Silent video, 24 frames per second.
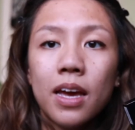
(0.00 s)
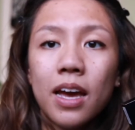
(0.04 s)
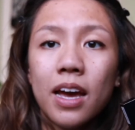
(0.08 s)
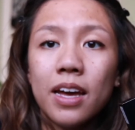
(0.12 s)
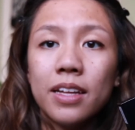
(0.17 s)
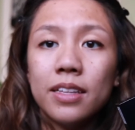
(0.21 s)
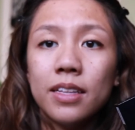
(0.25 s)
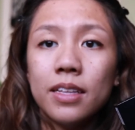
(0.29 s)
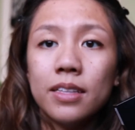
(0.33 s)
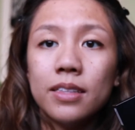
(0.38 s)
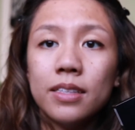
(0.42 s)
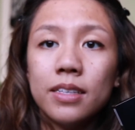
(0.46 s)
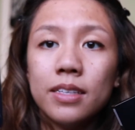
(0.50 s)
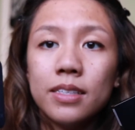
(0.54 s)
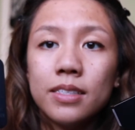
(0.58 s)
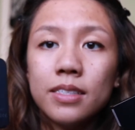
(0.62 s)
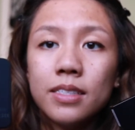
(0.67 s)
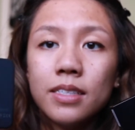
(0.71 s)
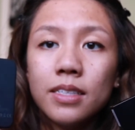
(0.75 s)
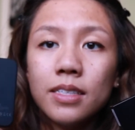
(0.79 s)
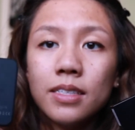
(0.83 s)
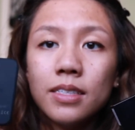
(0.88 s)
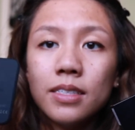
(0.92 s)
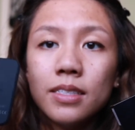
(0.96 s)
And then
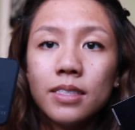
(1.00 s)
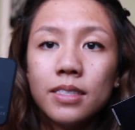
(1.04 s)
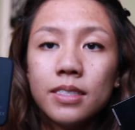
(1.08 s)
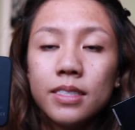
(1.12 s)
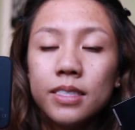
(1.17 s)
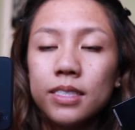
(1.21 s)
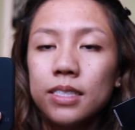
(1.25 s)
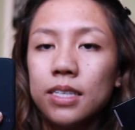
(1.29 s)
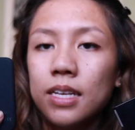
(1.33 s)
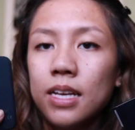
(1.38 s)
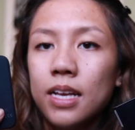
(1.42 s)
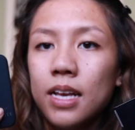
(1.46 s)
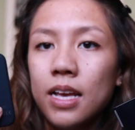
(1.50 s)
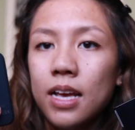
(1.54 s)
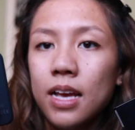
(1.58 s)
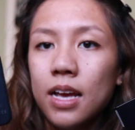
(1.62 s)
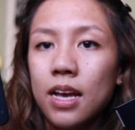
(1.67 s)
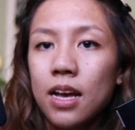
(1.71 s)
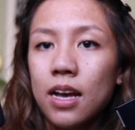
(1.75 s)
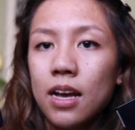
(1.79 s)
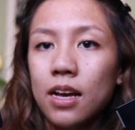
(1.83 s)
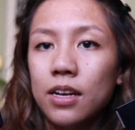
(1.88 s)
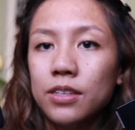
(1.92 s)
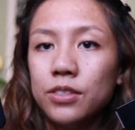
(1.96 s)
this is
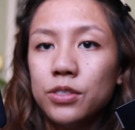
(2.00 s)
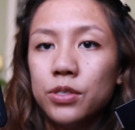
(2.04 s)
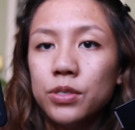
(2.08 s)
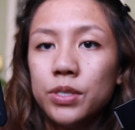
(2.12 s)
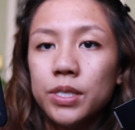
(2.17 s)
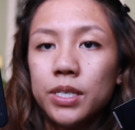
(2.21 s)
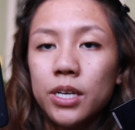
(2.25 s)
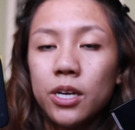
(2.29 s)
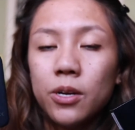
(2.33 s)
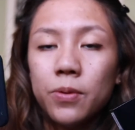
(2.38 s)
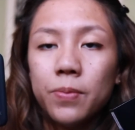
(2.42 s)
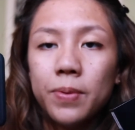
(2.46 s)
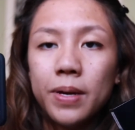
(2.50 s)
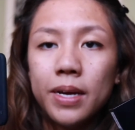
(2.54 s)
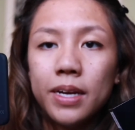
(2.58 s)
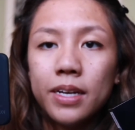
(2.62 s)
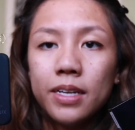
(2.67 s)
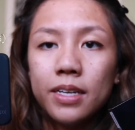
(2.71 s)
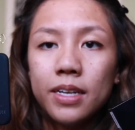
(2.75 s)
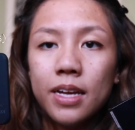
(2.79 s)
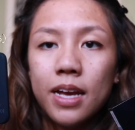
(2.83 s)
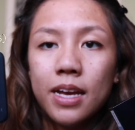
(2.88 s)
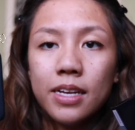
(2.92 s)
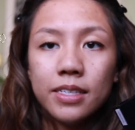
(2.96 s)
a 2
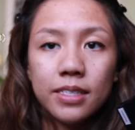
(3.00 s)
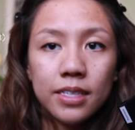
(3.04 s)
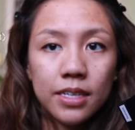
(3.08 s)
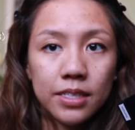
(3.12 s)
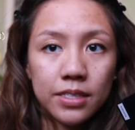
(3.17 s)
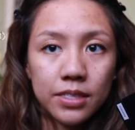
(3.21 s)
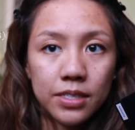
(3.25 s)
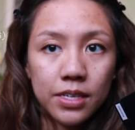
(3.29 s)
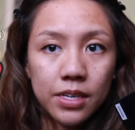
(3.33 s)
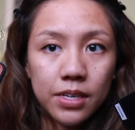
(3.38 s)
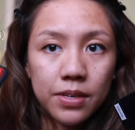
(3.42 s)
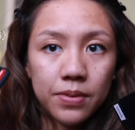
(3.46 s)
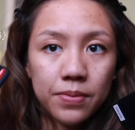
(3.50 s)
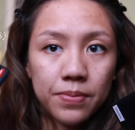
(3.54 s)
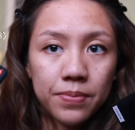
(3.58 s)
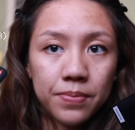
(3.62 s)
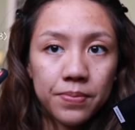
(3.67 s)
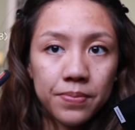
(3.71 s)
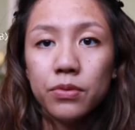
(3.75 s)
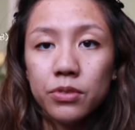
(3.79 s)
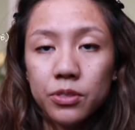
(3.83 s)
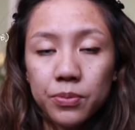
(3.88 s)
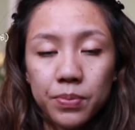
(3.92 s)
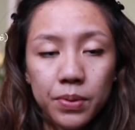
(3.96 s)
terabyte SSD. I've
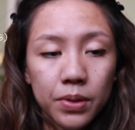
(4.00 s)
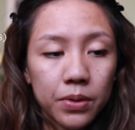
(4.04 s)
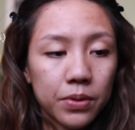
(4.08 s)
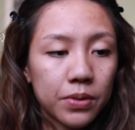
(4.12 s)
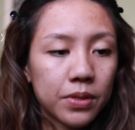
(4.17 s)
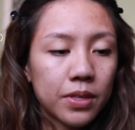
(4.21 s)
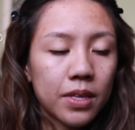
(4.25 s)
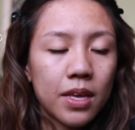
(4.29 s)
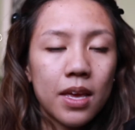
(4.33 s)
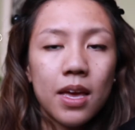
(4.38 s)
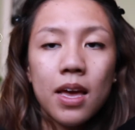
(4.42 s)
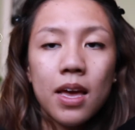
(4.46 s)
used both.